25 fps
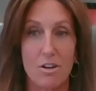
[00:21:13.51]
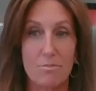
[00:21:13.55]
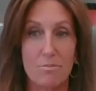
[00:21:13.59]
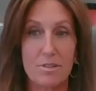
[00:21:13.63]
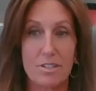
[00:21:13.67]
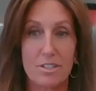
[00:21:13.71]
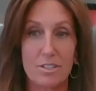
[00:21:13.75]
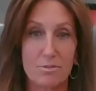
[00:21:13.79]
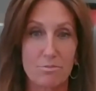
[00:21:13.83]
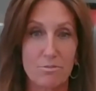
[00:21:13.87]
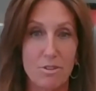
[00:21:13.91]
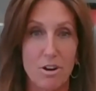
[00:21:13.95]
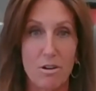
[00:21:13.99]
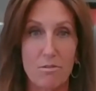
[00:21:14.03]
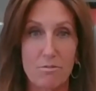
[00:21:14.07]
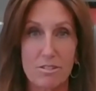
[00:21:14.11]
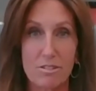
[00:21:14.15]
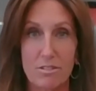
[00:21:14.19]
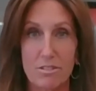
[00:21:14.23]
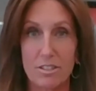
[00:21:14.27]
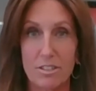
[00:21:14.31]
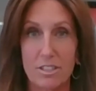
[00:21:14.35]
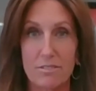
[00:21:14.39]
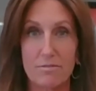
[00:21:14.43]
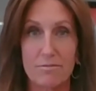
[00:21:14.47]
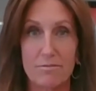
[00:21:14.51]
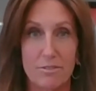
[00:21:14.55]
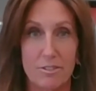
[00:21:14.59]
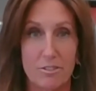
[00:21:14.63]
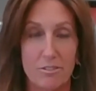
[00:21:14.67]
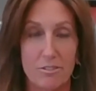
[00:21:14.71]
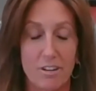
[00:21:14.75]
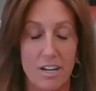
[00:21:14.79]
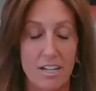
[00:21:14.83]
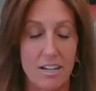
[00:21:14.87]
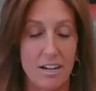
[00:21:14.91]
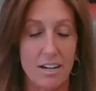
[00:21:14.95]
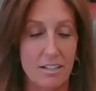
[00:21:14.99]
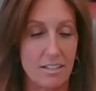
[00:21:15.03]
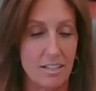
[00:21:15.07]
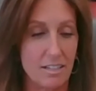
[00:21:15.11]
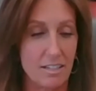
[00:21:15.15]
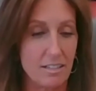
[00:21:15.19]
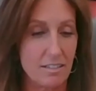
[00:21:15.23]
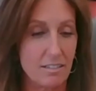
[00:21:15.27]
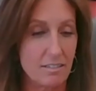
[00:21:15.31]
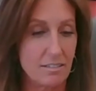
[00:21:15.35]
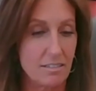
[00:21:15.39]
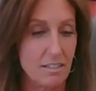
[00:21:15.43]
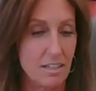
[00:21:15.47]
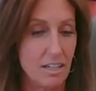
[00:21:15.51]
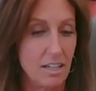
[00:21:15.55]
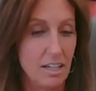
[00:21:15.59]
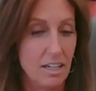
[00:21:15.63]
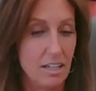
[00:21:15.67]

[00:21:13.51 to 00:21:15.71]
because we're always looking for great ideas.